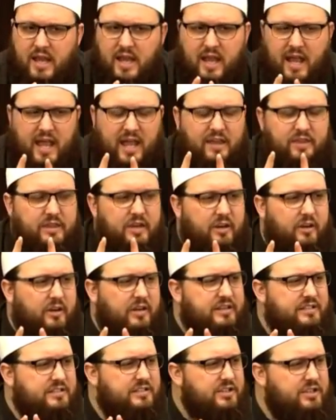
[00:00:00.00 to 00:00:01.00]
and there
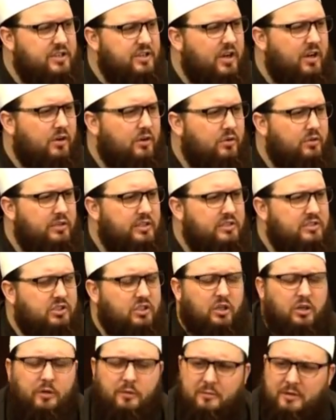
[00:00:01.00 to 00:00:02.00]
is no
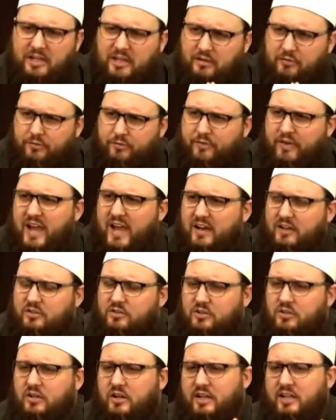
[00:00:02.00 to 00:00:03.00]
determining
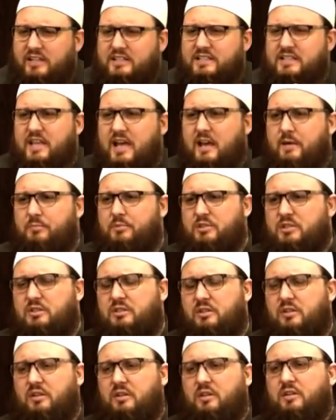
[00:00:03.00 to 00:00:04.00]
factor except
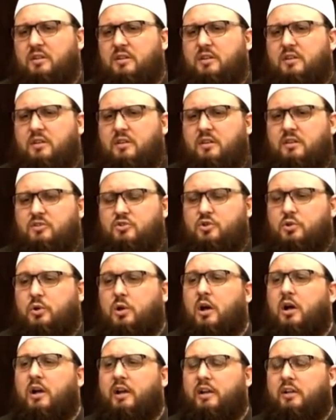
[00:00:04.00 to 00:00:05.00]

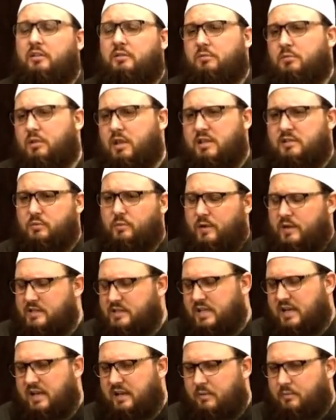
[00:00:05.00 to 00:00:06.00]
drawing, as we
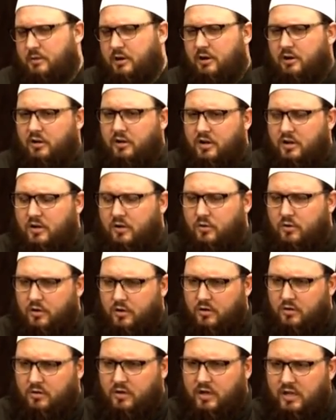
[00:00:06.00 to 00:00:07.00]
say in America
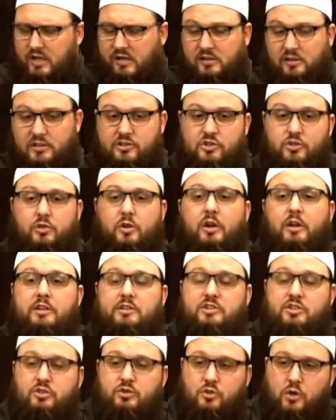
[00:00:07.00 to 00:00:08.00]
or in English, drawing
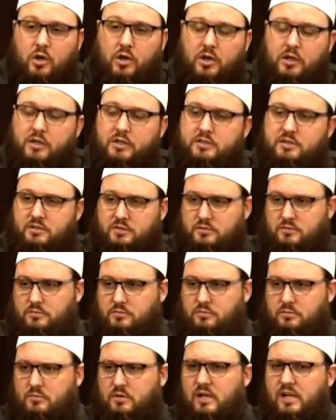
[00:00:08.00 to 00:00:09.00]
straws,
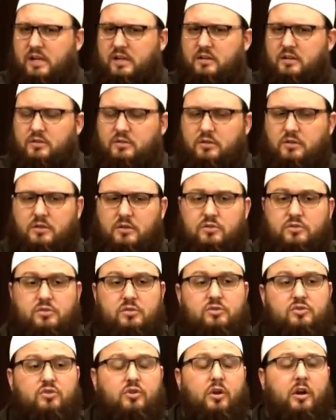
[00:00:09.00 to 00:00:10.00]
right?
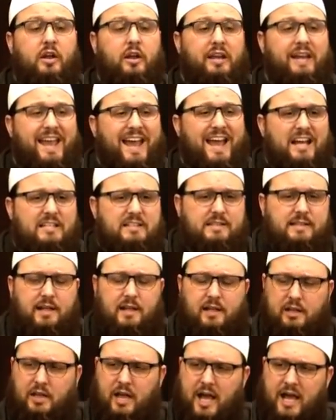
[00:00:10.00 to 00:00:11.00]
Drawing, casting
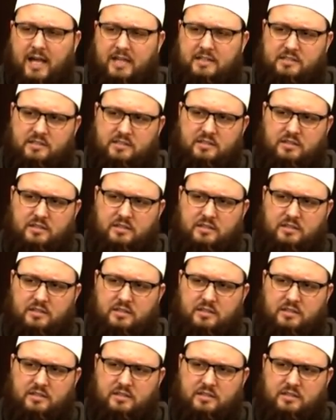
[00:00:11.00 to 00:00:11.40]
lots.